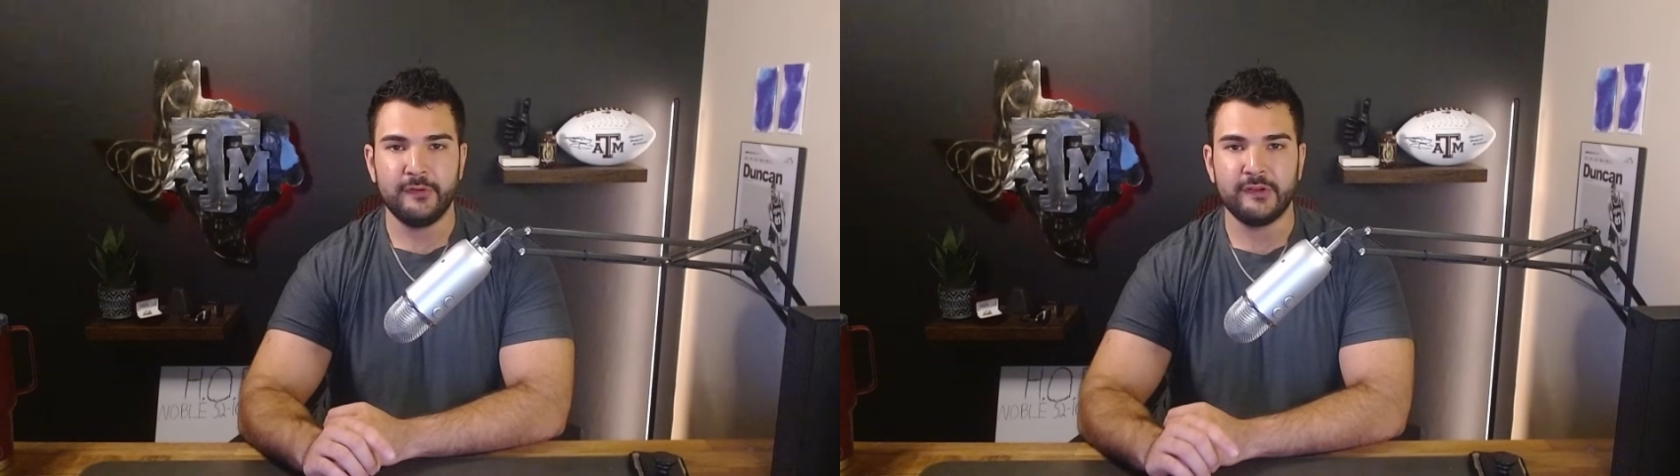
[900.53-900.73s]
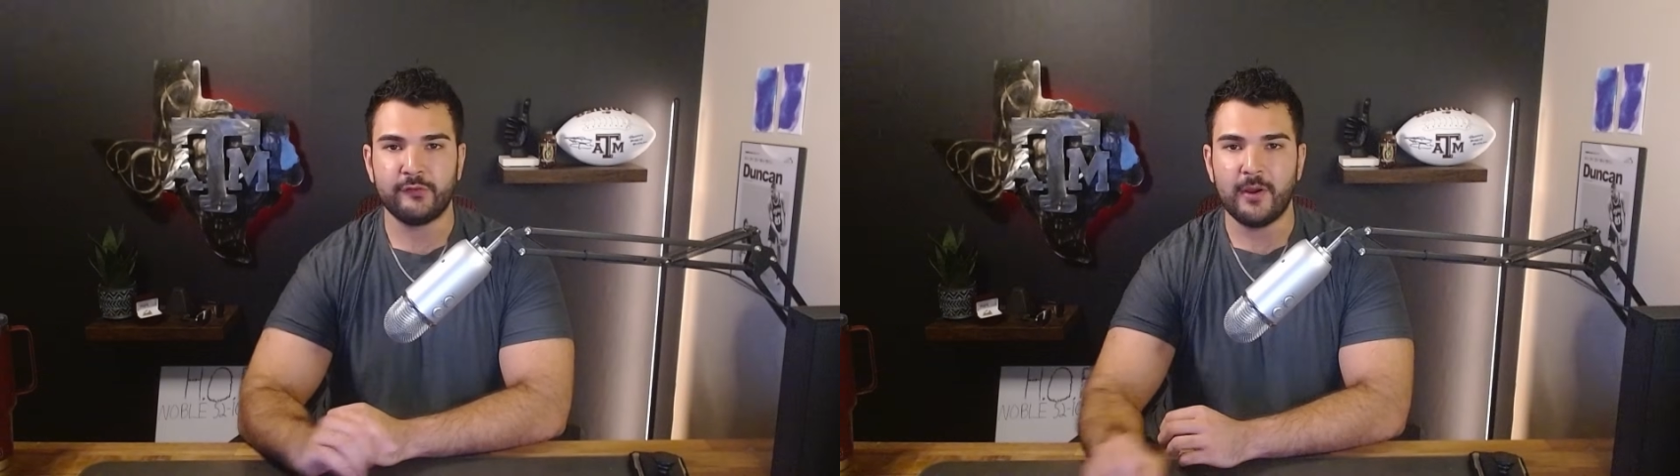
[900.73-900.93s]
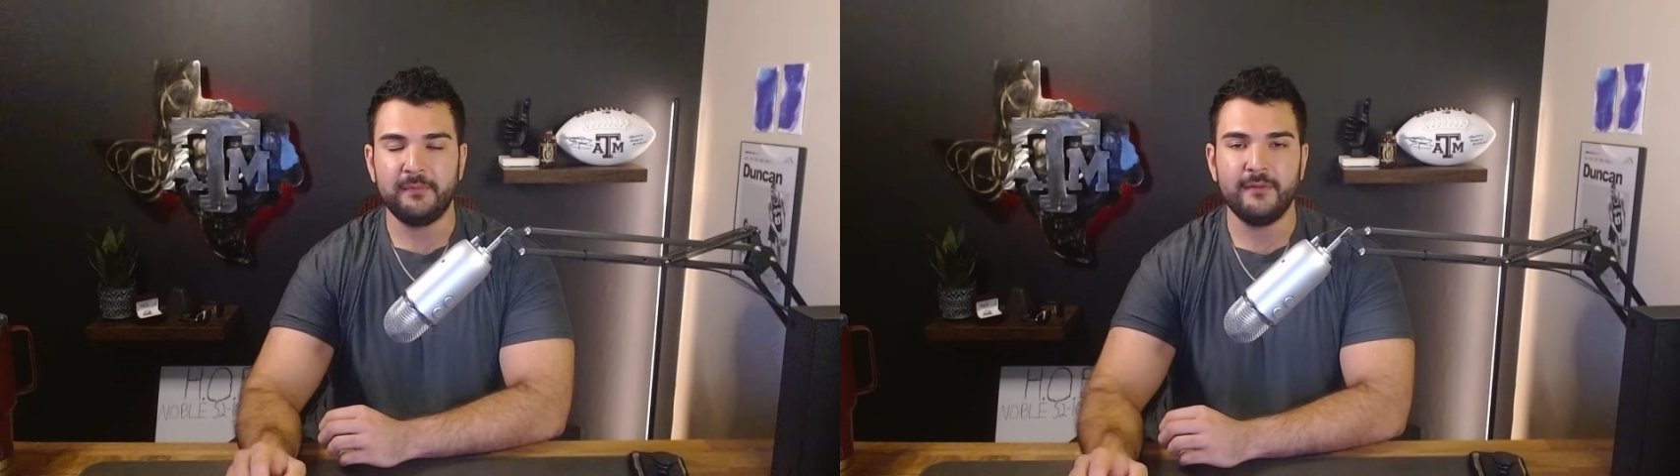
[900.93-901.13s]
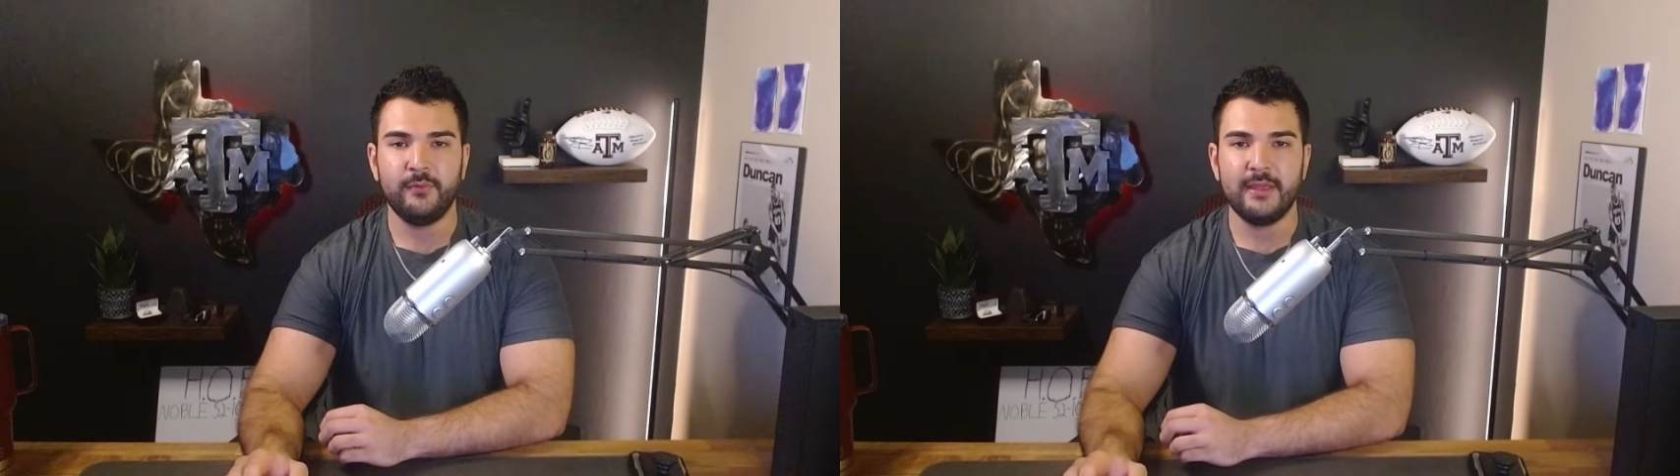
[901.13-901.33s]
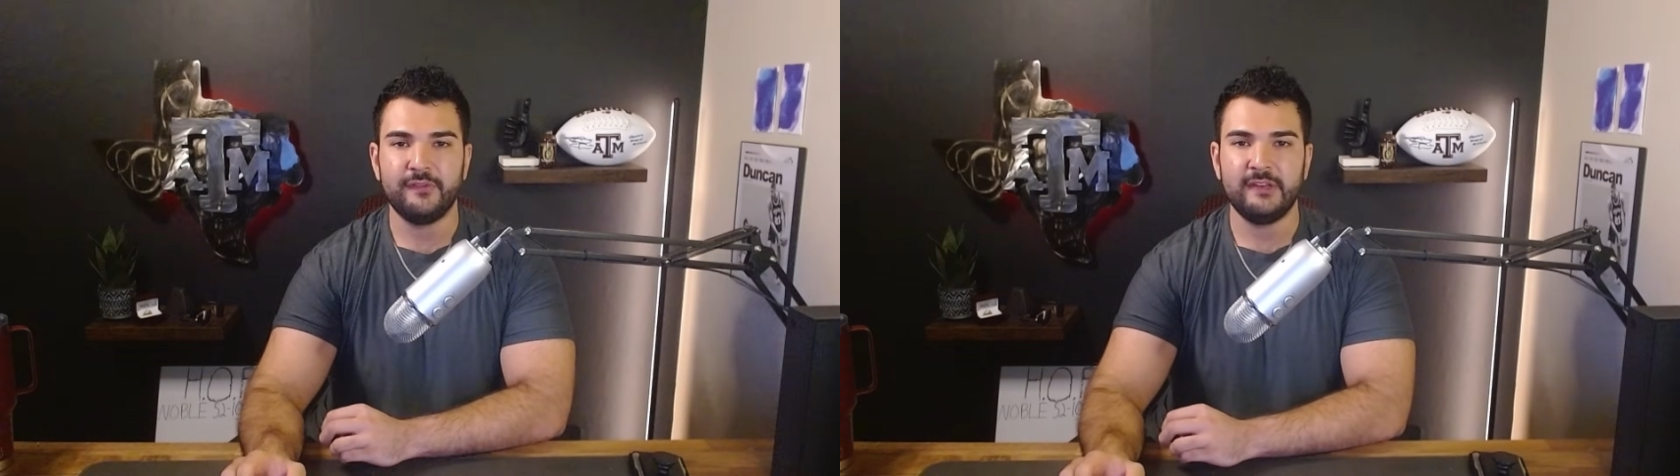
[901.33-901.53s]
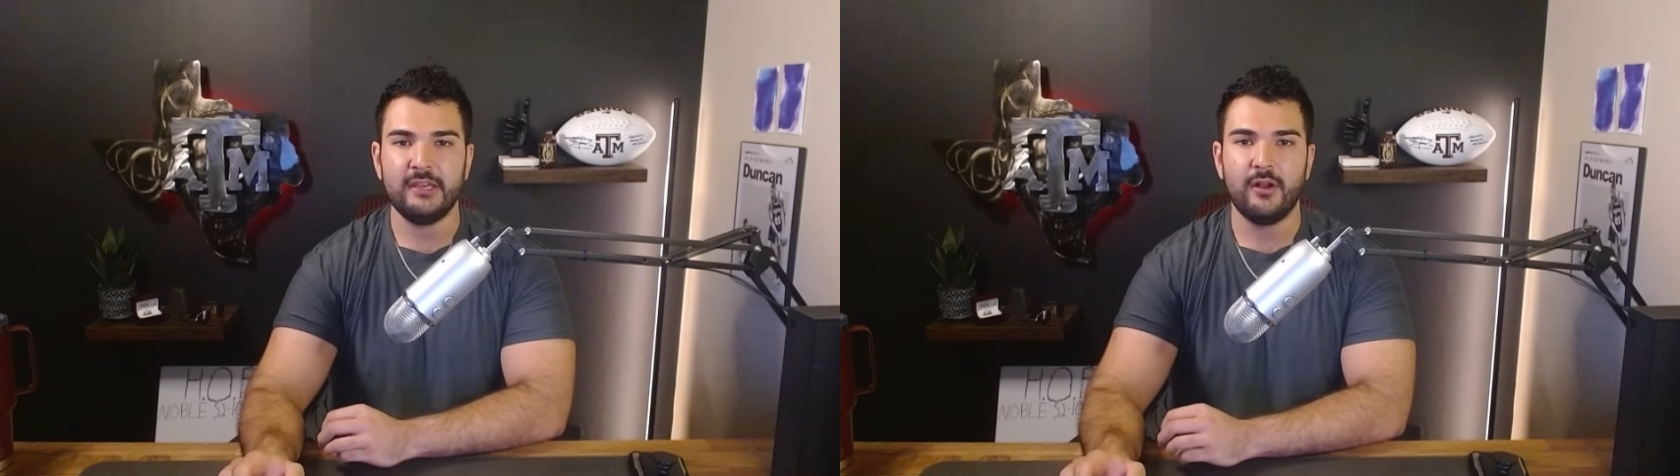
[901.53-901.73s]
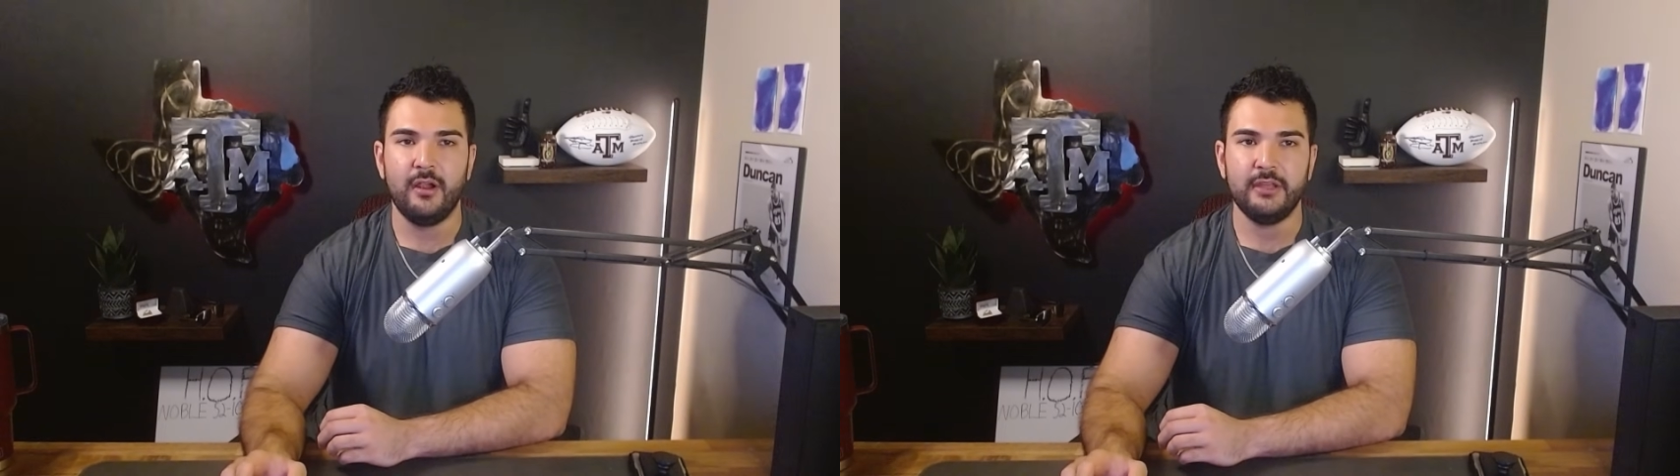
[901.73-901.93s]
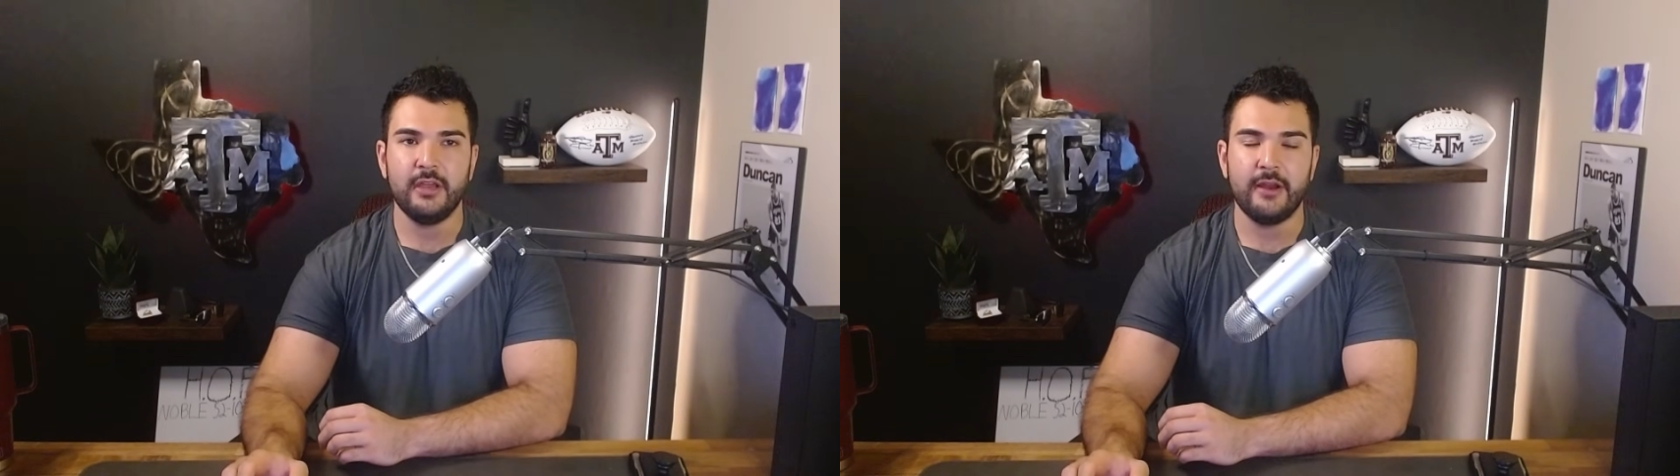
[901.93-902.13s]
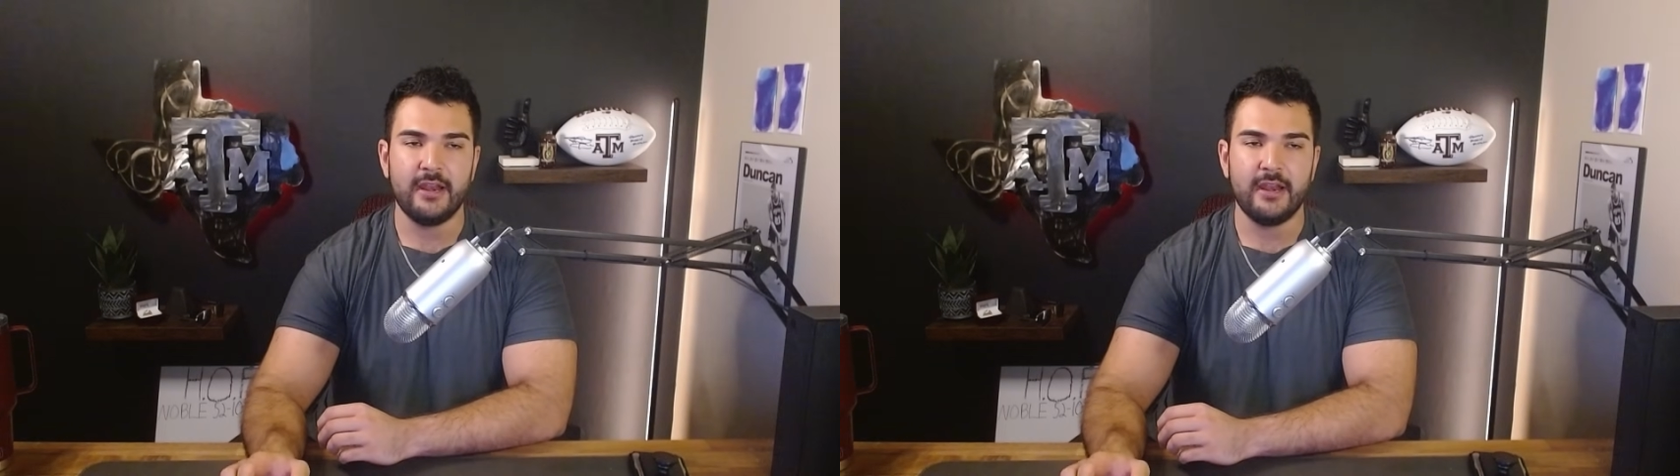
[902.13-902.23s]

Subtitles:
disruptive we have seen all year.